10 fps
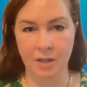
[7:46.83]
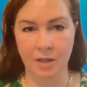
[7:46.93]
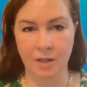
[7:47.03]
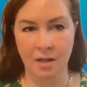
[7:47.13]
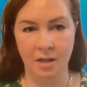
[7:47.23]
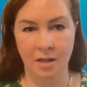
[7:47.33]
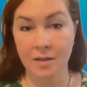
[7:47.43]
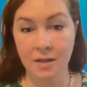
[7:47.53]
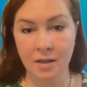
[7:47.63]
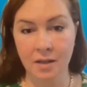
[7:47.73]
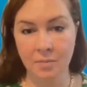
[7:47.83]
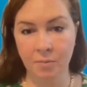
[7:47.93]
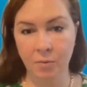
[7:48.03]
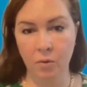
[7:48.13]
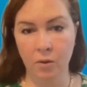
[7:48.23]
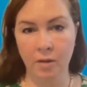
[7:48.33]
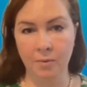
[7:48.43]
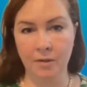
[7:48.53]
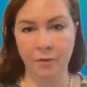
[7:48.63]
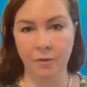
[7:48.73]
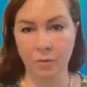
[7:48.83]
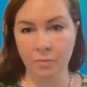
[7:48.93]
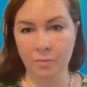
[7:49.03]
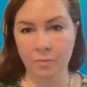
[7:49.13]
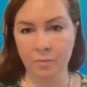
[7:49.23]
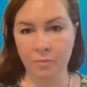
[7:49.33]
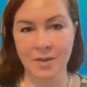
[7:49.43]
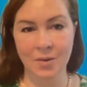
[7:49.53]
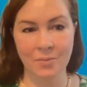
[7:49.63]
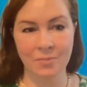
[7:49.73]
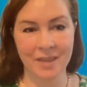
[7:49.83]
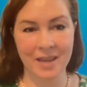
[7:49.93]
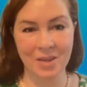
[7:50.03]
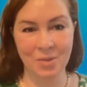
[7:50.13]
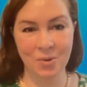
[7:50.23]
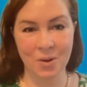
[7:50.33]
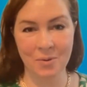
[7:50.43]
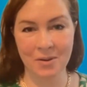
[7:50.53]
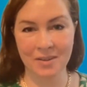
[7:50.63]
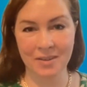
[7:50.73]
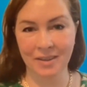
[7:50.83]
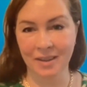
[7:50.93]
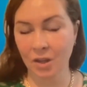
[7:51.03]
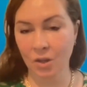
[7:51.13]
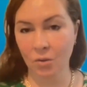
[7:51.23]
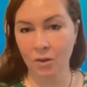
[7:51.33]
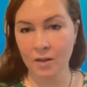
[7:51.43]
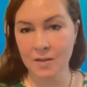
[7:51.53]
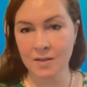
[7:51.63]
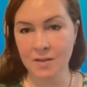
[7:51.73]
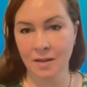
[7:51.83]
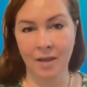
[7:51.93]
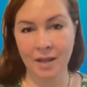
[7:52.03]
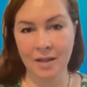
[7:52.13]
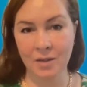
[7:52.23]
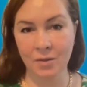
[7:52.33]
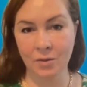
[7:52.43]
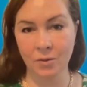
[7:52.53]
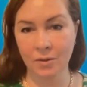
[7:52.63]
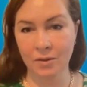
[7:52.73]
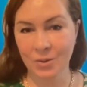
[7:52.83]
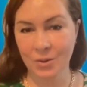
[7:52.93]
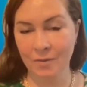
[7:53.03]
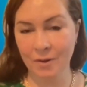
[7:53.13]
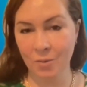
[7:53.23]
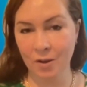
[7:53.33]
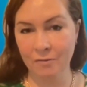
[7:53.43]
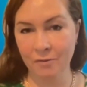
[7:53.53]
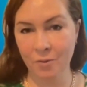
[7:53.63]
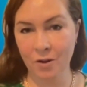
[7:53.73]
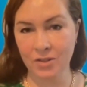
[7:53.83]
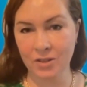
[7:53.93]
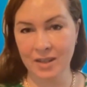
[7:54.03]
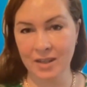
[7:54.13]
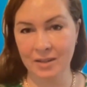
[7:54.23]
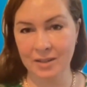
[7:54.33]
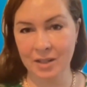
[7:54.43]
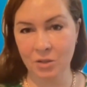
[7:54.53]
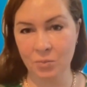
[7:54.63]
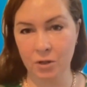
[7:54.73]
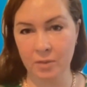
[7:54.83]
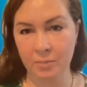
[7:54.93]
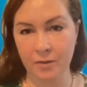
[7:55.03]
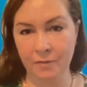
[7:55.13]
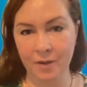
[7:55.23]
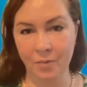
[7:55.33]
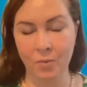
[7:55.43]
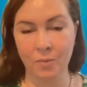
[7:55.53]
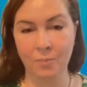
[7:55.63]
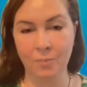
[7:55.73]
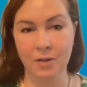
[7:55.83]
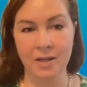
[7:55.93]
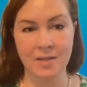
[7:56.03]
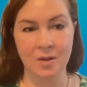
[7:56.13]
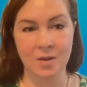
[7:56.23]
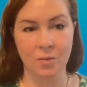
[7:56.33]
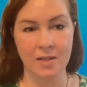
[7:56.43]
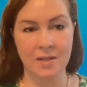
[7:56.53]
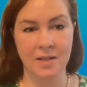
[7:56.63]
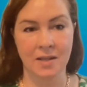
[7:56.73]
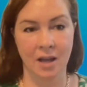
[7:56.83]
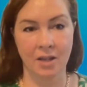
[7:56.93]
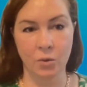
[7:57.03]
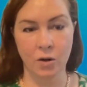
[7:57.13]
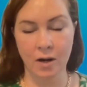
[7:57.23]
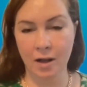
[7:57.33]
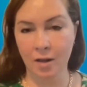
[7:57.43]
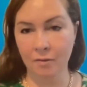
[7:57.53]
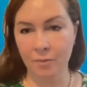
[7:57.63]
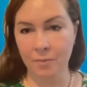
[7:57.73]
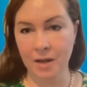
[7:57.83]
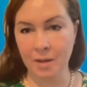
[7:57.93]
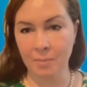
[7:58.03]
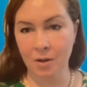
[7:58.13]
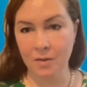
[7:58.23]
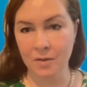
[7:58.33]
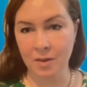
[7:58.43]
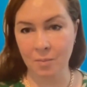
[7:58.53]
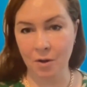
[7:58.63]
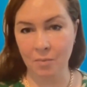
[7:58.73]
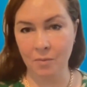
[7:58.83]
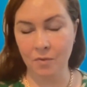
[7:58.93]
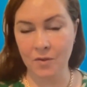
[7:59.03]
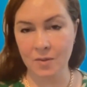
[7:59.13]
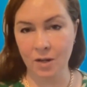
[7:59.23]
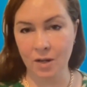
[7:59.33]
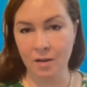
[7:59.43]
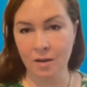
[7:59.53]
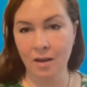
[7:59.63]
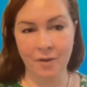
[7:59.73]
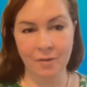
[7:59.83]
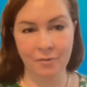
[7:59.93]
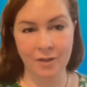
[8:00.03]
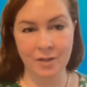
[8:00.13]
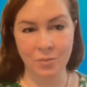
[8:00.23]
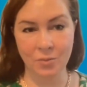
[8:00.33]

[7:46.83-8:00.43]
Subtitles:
be easily deployed by firms. So thank you, Robert. Thank you, Chris. And thank you to everyone for watching the LTH Product Briefing. We will put, as always, a URL for Betty Blocks at the bottom of the screen. Feel free to